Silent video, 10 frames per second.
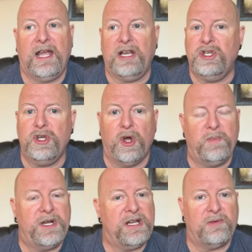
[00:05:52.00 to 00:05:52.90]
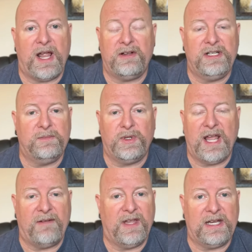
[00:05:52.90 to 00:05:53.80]
and nobody around him would
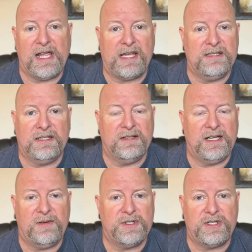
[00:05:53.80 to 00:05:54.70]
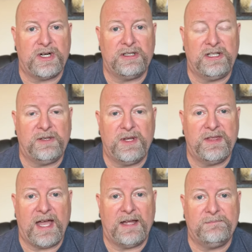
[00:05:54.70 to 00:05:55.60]
have any idea that he was struggling with
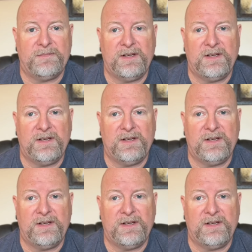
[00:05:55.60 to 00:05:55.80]
that.